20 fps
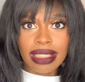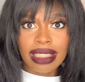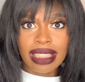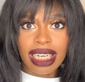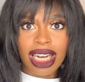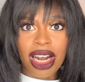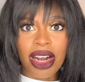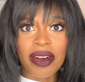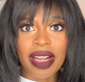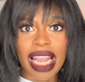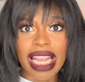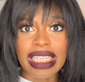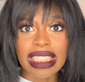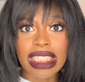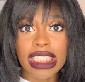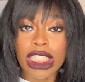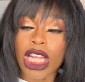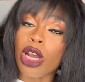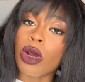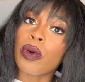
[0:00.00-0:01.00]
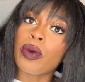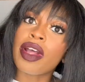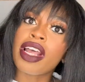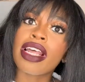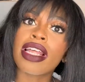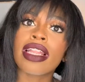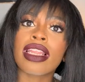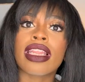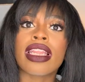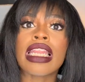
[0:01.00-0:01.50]
Okay, so
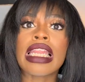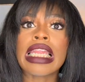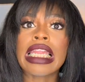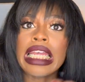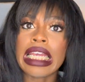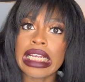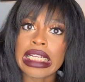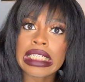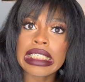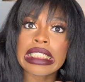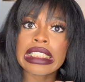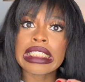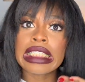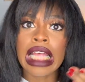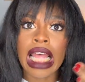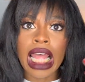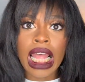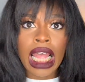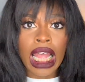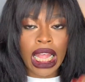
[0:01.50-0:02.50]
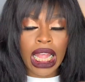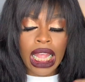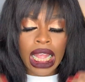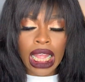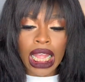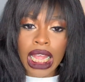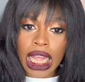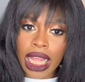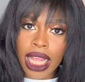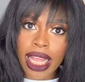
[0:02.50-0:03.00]
this
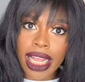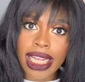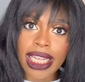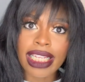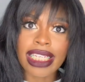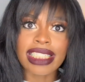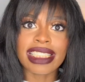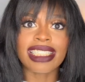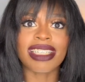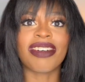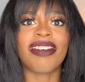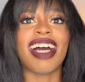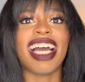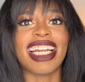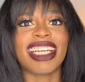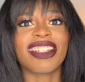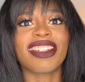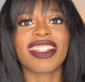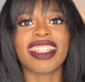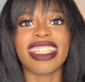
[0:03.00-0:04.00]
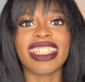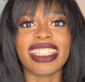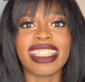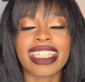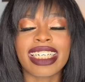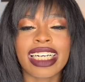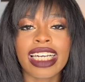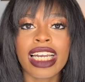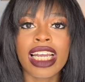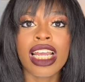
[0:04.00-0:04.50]
is the final look.
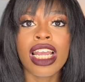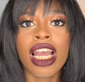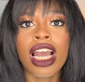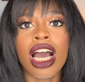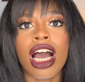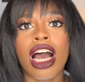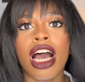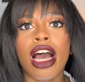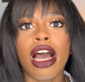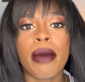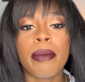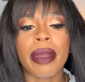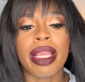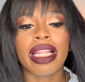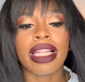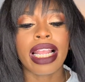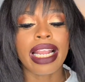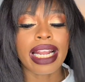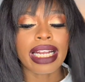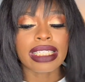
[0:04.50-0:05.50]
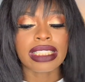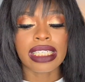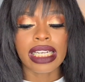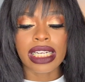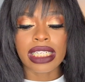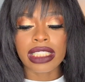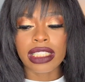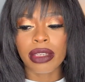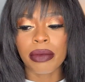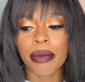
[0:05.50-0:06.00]
And like I
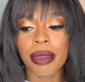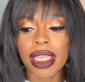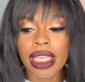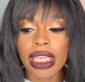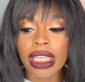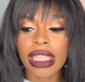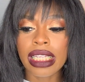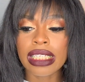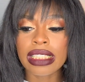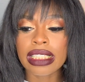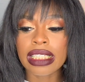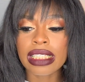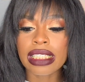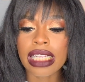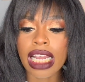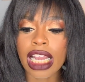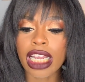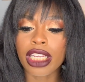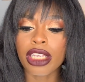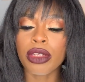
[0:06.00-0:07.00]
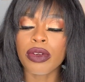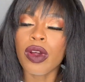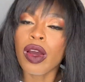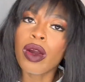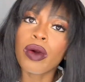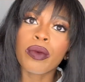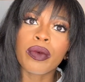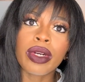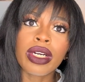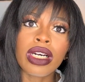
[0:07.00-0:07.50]
said, to me, this is like, you know, a
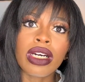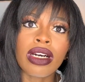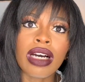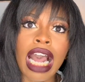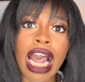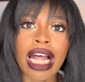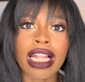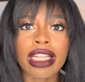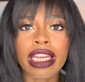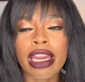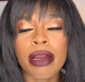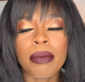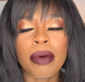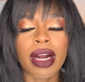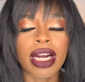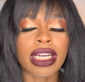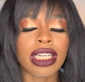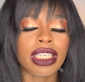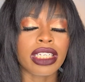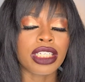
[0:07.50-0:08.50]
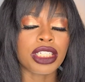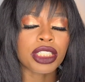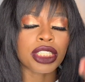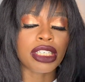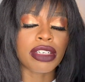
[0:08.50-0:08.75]
real holiday party-ish,